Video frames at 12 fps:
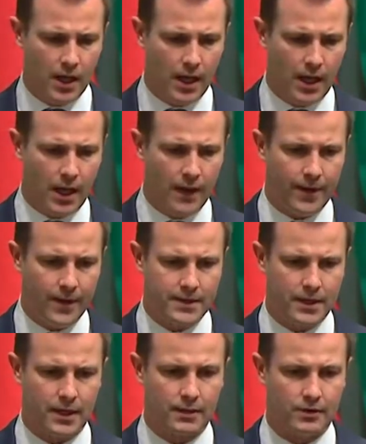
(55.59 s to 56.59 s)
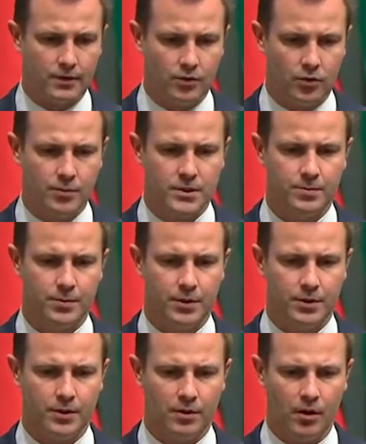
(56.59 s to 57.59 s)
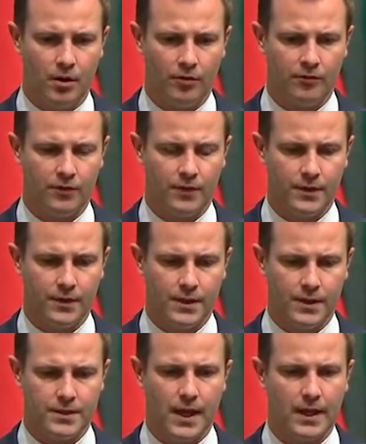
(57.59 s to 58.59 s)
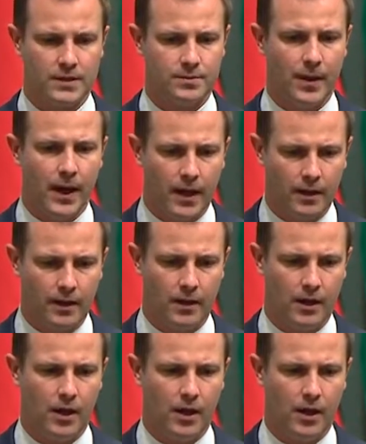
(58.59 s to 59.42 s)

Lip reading: and they take an enormous burden off the taxpayer,